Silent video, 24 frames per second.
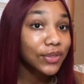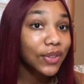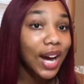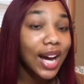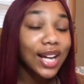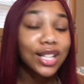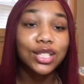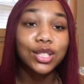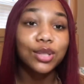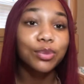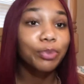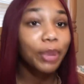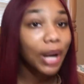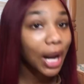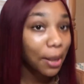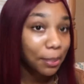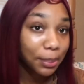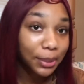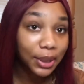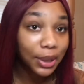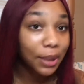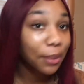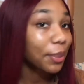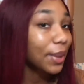I just
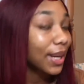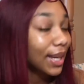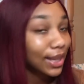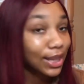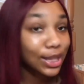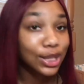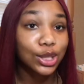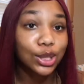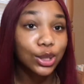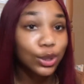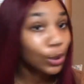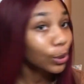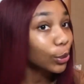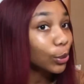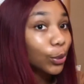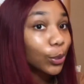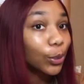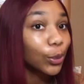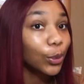popped up at the school.